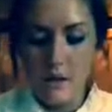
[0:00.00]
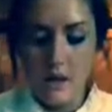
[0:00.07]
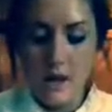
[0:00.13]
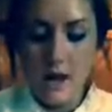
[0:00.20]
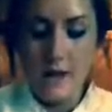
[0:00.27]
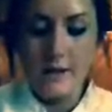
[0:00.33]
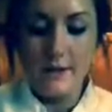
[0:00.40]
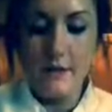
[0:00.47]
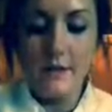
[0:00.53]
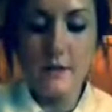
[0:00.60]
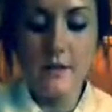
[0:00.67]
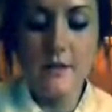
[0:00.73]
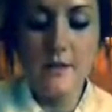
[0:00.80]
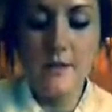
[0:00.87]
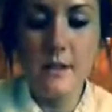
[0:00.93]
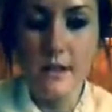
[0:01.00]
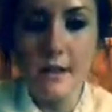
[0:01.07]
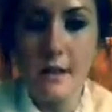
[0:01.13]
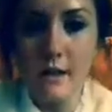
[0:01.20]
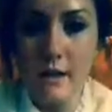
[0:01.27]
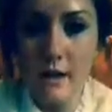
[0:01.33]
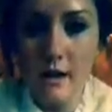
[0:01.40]
as you can
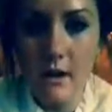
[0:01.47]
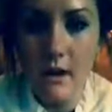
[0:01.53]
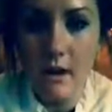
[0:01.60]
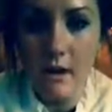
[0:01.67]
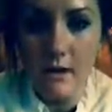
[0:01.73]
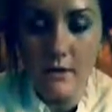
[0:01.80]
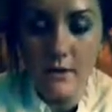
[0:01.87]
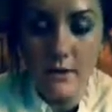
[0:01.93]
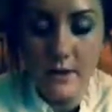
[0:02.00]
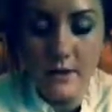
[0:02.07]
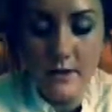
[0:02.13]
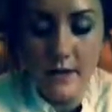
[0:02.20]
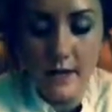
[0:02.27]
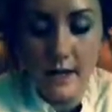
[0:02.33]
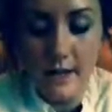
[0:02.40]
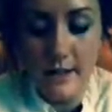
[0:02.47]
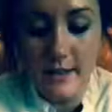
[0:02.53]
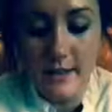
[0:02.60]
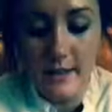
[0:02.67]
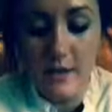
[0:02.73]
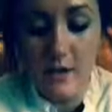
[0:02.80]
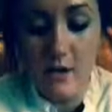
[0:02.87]
see, all of these
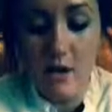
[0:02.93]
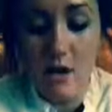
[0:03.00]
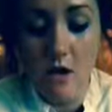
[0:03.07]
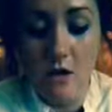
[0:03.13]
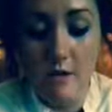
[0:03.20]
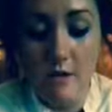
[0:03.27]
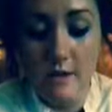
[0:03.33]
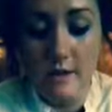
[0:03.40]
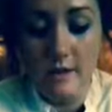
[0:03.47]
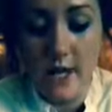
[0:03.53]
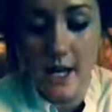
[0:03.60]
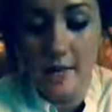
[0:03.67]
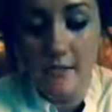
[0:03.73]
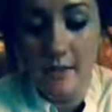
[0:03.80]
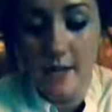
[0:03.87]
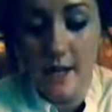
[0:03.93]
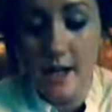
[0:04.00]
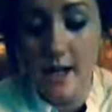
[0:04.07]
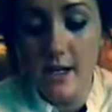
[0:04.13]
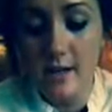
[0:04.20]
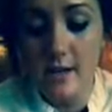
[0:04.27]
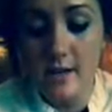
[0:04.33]
dice are all the same
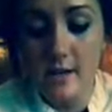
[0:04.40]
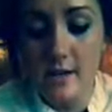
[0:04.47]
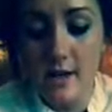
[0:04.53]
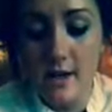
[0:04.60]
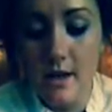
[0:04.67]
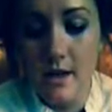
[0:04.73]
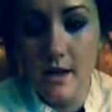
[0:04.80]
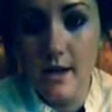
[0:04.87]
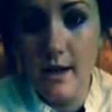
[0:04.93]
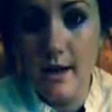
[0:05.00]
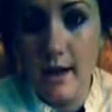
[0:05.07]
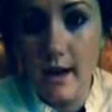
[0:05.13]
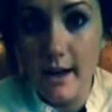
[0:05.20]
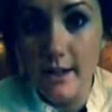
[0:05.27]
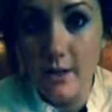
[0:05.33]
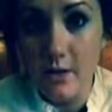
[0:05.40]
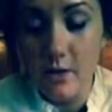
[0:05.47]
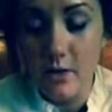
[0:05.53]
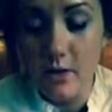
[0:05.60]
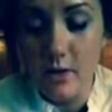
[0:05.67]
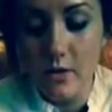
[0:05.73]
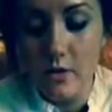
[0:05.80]
size. Nice
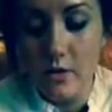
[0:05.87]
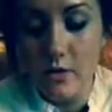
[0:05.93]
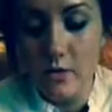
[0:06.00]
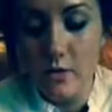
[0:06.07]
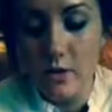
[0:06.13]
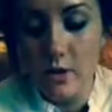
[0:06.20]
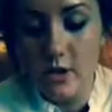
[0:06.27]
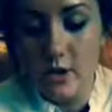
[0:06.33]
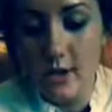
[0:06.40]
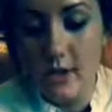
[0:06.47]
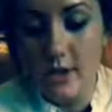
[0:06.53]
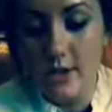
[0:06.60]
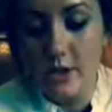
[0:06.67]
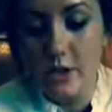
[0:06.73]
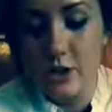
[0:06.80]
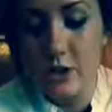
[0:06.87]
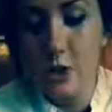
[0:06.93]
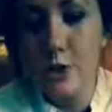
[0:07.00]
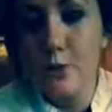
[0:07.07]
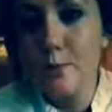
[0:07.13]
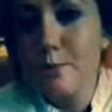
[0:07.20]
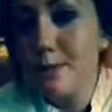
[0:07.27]
1/4 inch
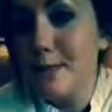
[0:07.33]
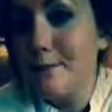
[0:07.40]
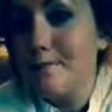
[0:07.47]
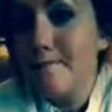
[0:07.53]
cubes.